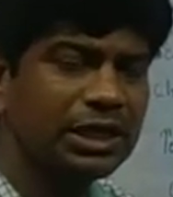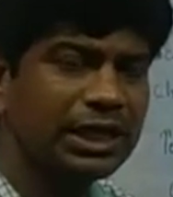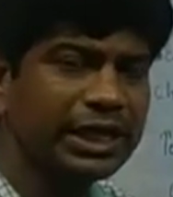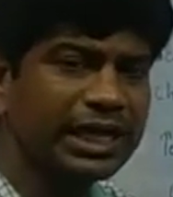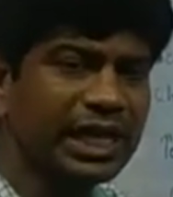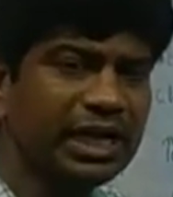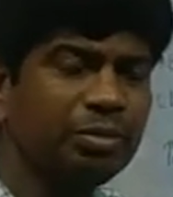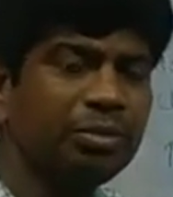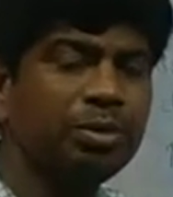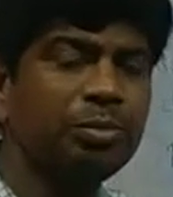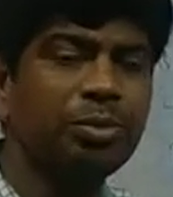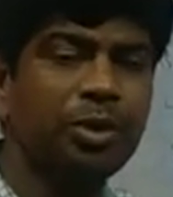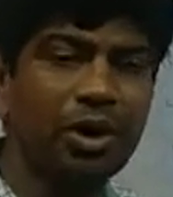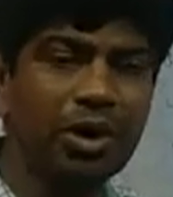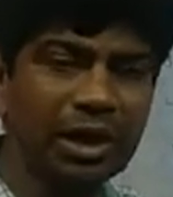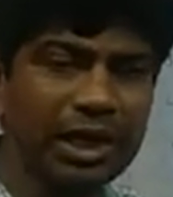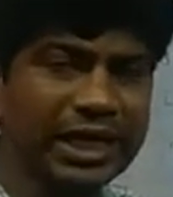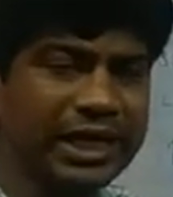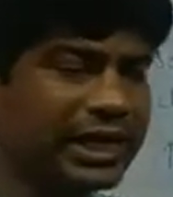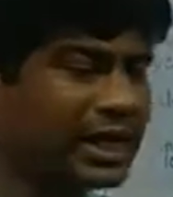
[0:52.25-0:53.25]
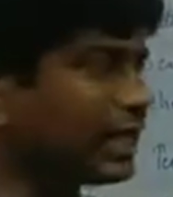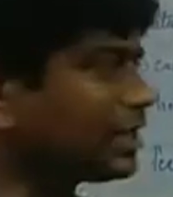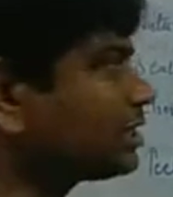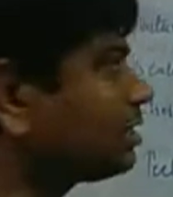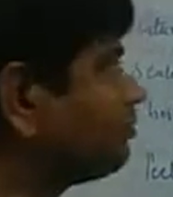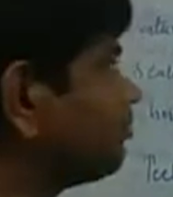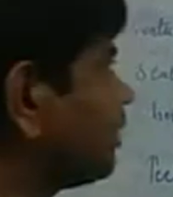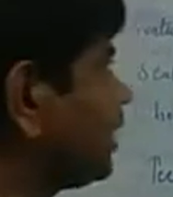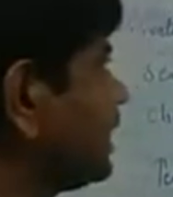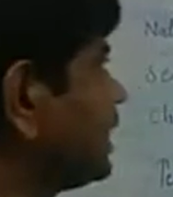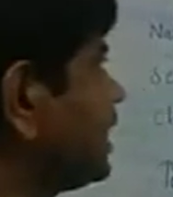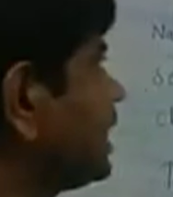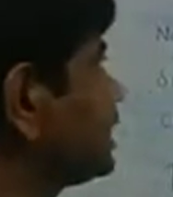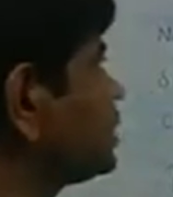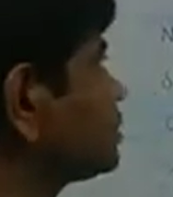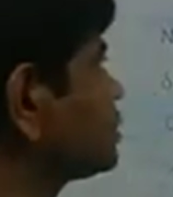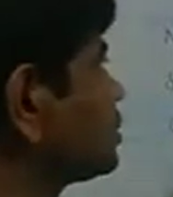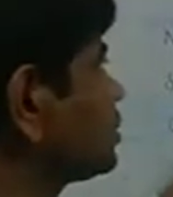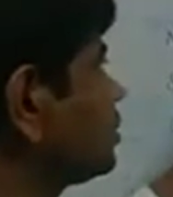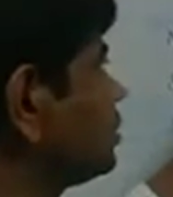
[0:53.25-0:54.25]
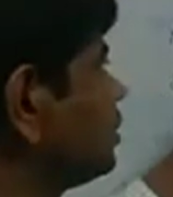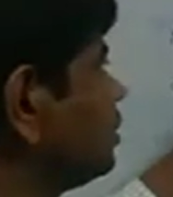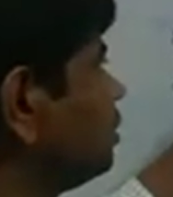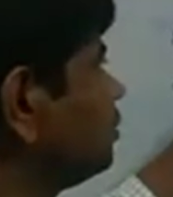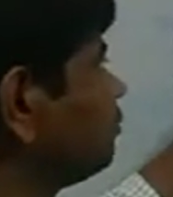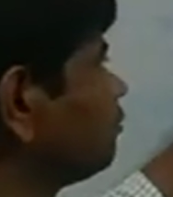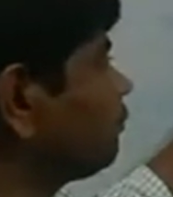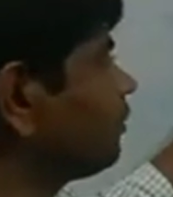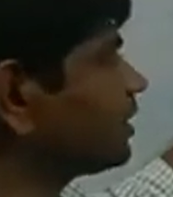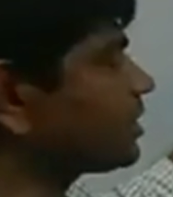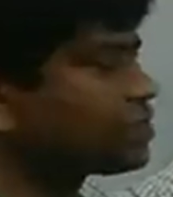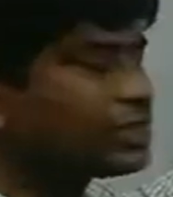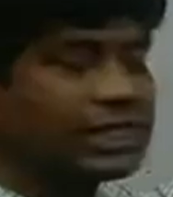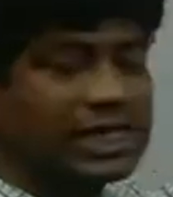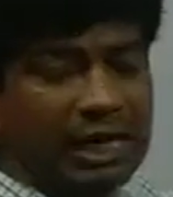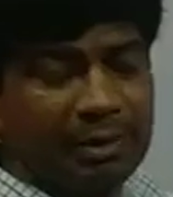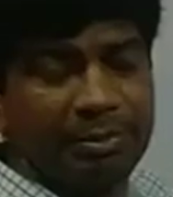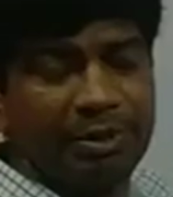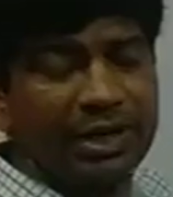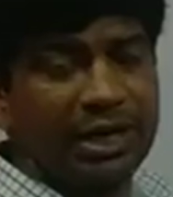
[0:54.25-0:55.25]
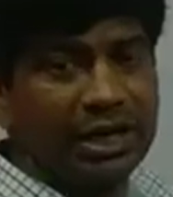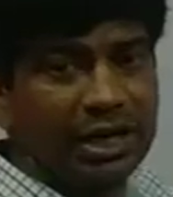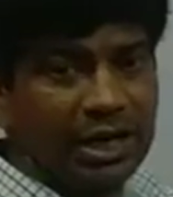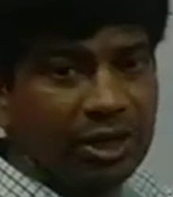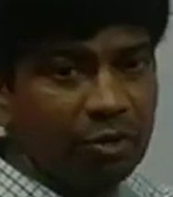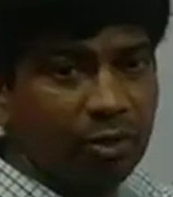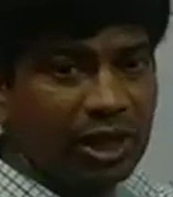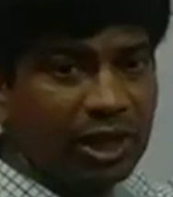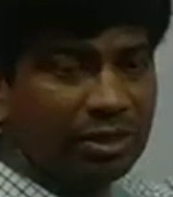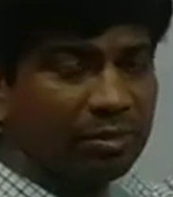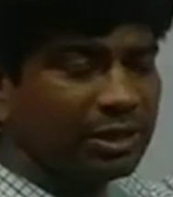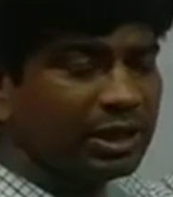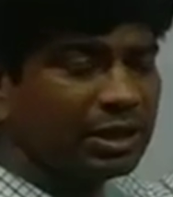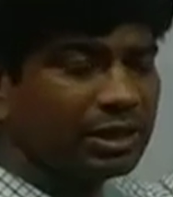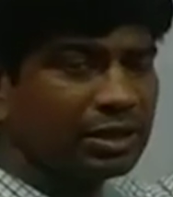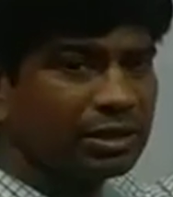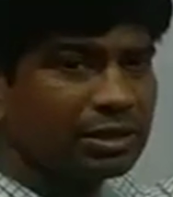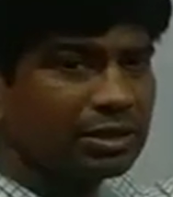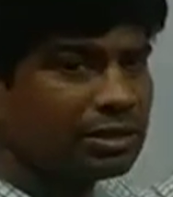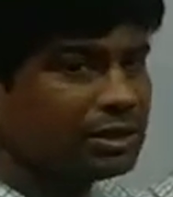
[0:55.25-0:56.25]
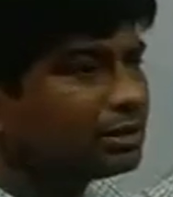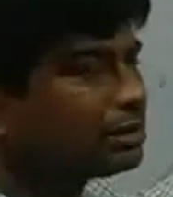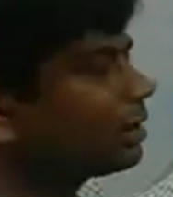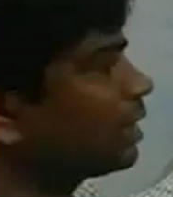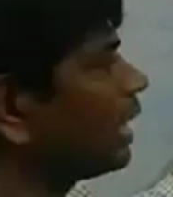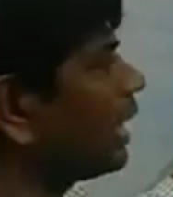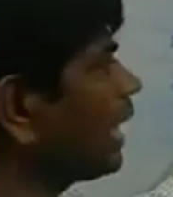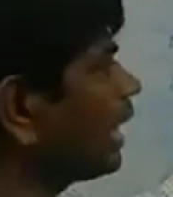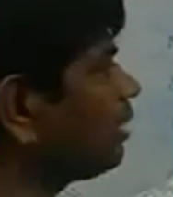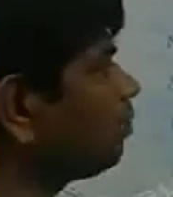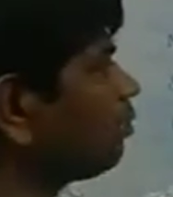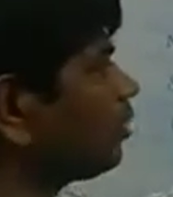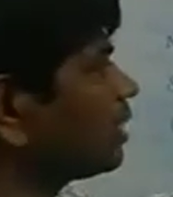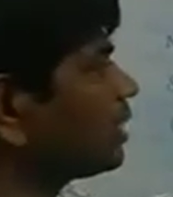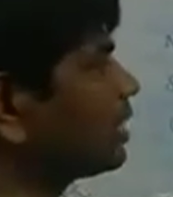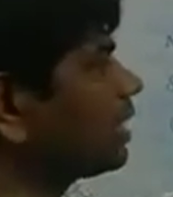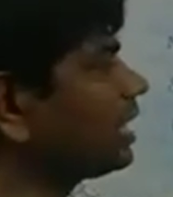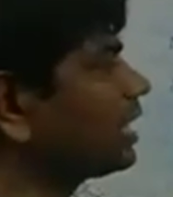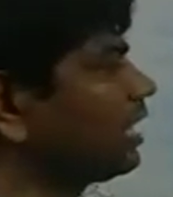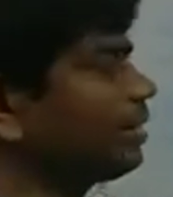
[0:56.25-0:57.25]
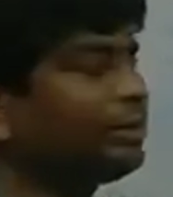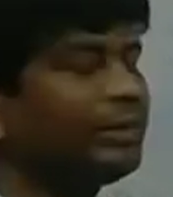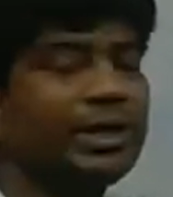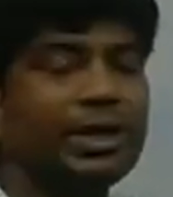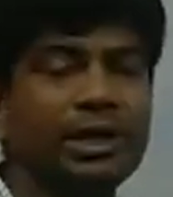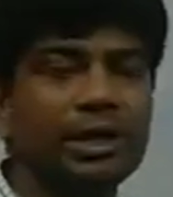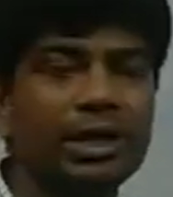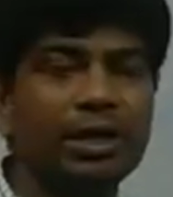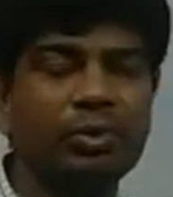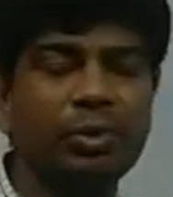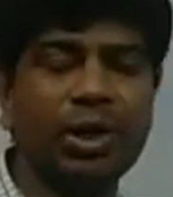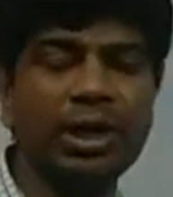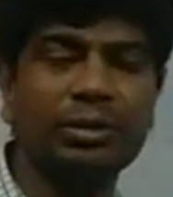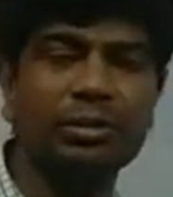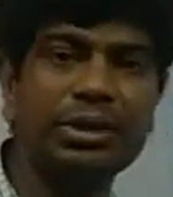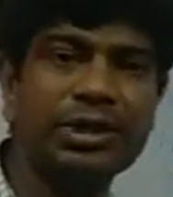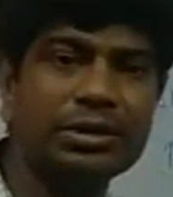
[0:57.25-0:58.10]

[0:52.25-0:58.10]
can be broadly classified as fixed capital requirement and working capital requirement.